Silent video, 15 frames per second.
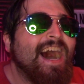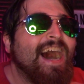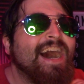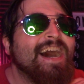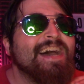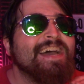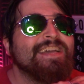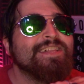
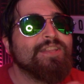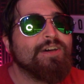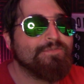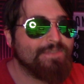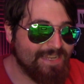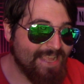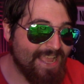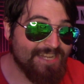I love
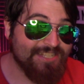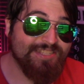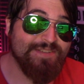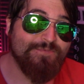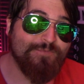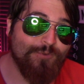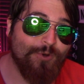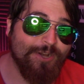that he actually
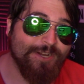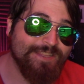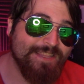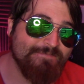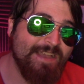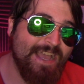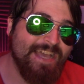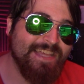worked
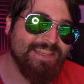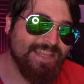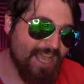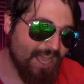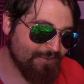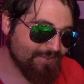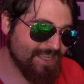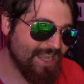the math
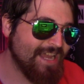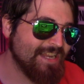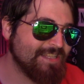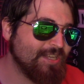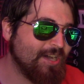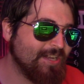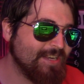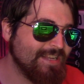out, got it
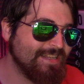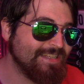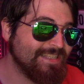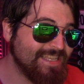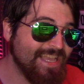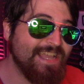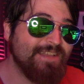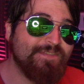done, and
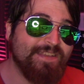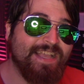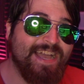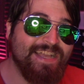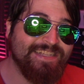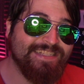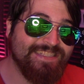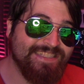gave the
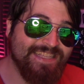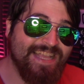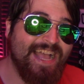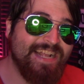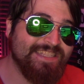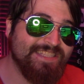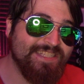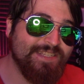guy
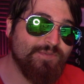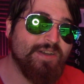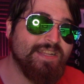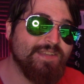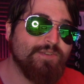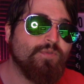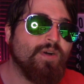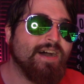exactly what
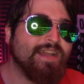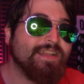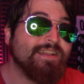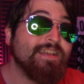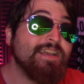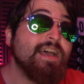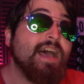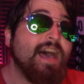he wanted.
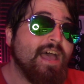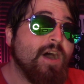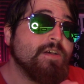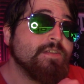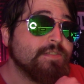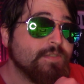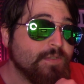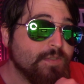I
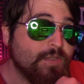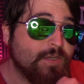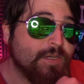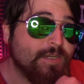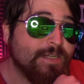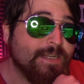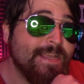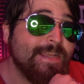also
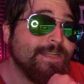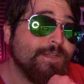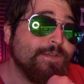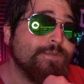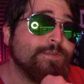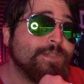learned a new